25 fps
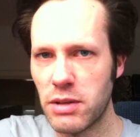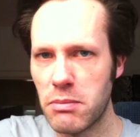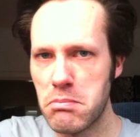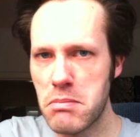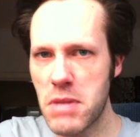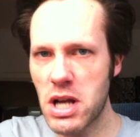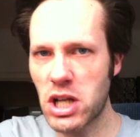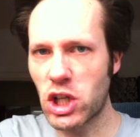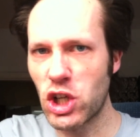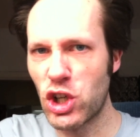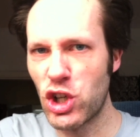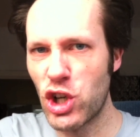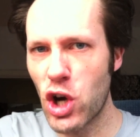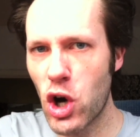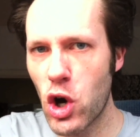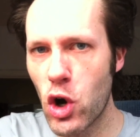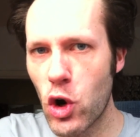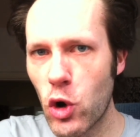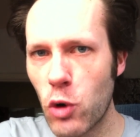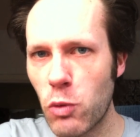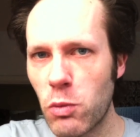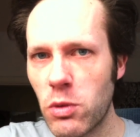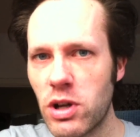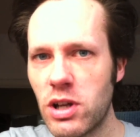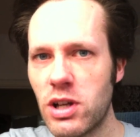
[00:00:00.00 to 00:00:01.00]
The
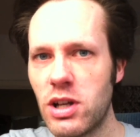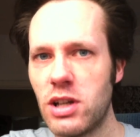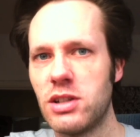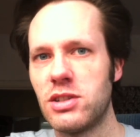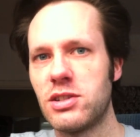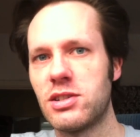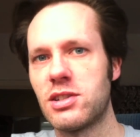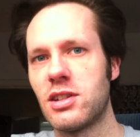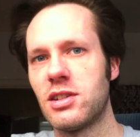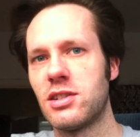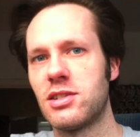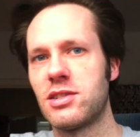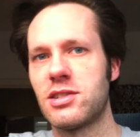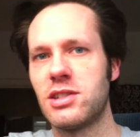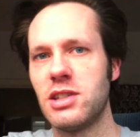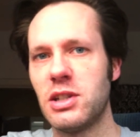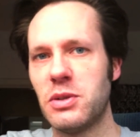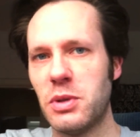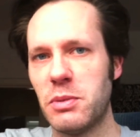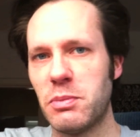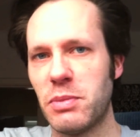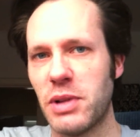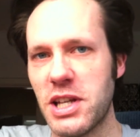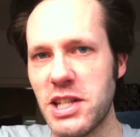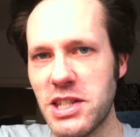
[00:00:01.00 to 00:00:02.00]
Mekonome. It's a
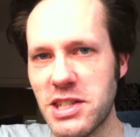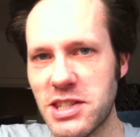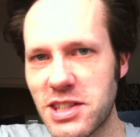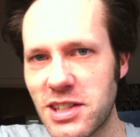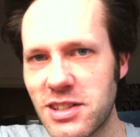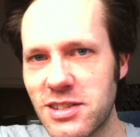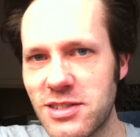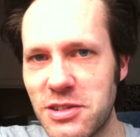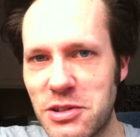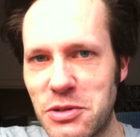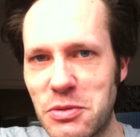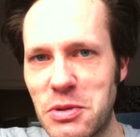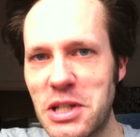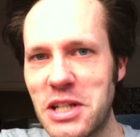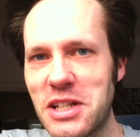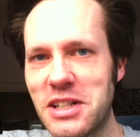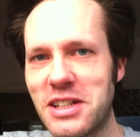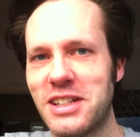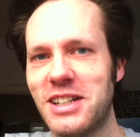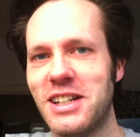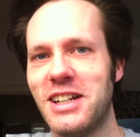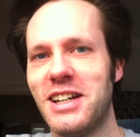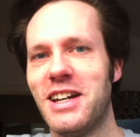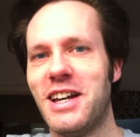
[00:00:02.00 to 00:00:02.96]
secret place, Sweden.